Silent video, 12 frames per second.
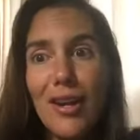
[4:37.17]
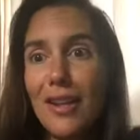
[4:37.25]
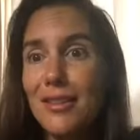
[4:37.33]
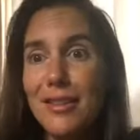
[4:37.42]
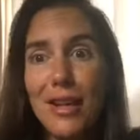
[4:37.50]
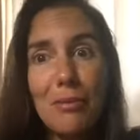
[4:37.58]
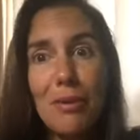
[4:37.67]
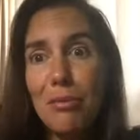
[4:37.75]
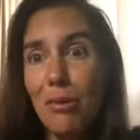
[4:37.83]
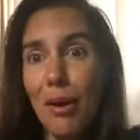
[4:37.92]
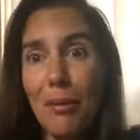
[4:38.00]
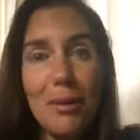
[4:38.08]
to tell
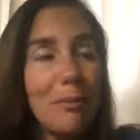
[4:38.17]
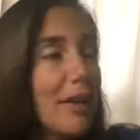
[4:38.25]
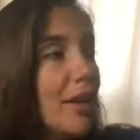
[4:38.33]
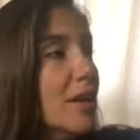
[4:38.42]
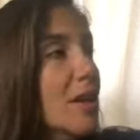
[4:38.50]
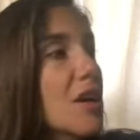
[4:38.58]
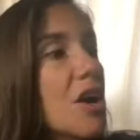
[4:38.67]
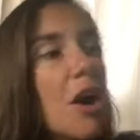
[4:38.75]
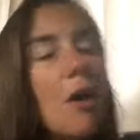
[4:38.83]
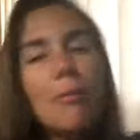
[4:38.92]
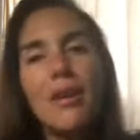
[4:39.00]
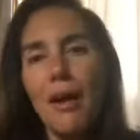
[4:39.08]
people where I'm going to be.
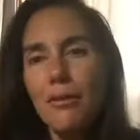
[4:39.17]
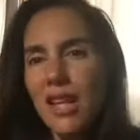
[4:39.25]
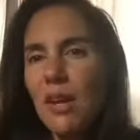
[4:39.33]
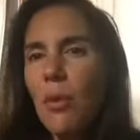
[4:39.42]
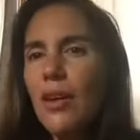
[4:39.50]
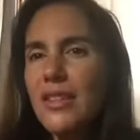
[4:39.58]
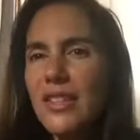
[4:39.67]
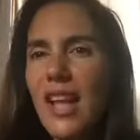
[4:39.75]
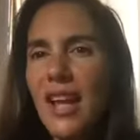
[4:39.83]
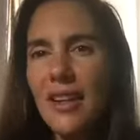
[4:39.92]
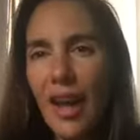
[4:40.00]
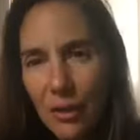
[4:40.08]
But I was like, well, it's
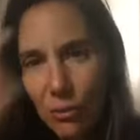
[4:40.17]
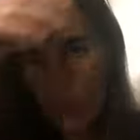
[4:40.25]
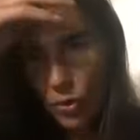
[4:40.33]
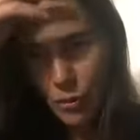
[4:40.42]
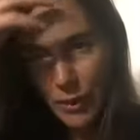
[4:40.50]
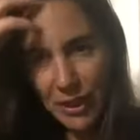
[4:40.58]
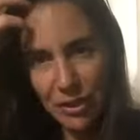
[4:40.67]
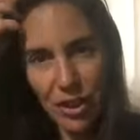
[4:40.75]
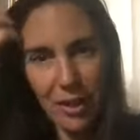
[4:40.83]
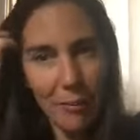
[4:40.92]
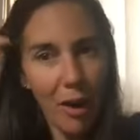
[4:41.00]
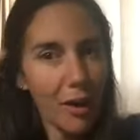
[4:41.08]
date night and we'll be at
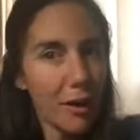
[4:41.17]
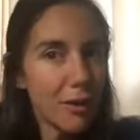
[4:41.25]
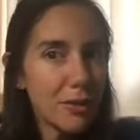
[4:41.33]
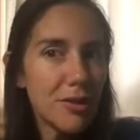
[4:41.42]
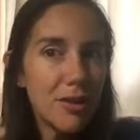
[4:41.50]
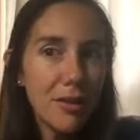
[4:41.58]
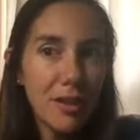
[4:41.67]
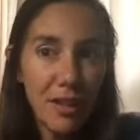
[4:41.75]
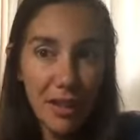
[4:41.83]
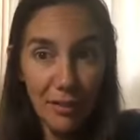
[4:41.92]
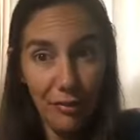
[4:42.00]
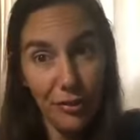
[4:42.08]
Gianmarco's
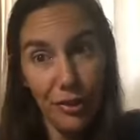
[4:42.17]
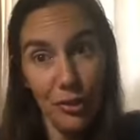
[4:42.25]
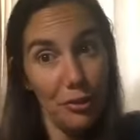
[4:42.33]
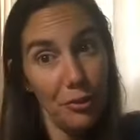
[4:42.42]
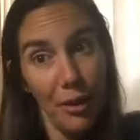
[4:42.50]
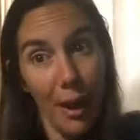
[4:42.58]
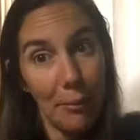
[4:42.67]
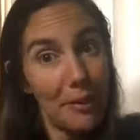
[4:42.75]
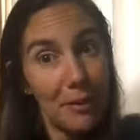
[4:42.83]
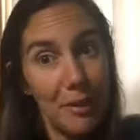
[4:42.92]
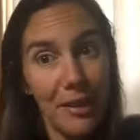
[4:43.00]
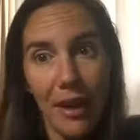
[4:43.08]
if you happen to
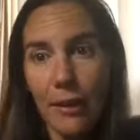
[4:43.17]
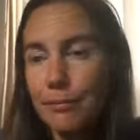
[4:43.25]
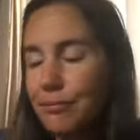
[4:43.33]
be there.